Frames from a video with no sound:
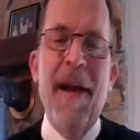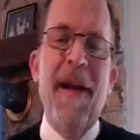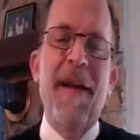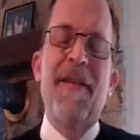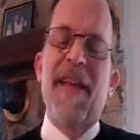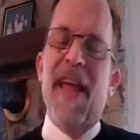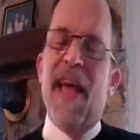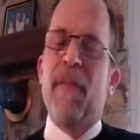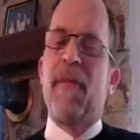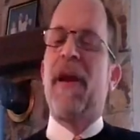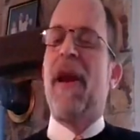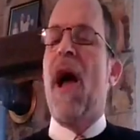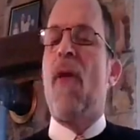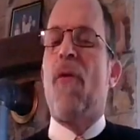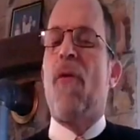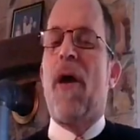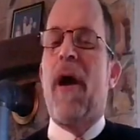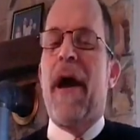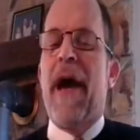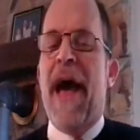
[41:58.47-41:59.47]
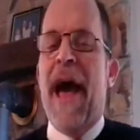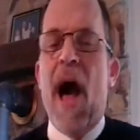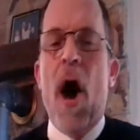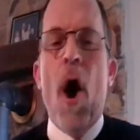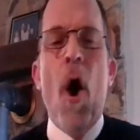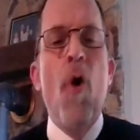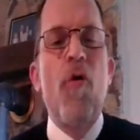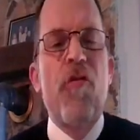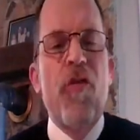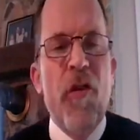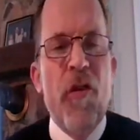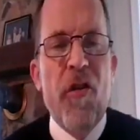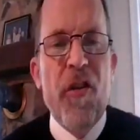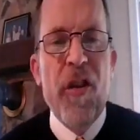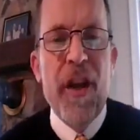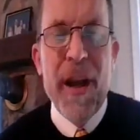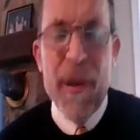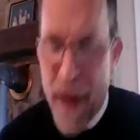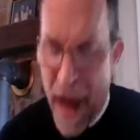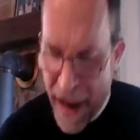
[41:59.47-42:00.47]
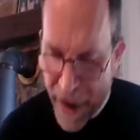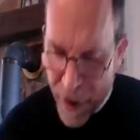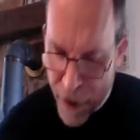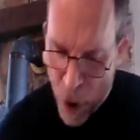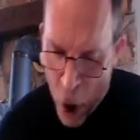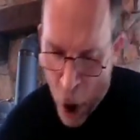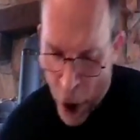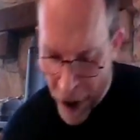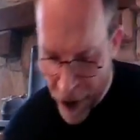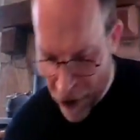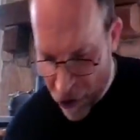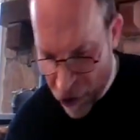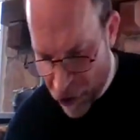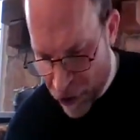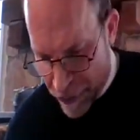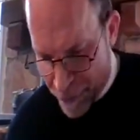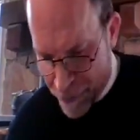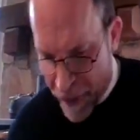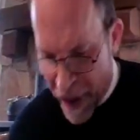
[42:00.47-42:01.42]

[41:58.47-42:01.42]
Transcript: Tammy and I were at Ocean City back in August.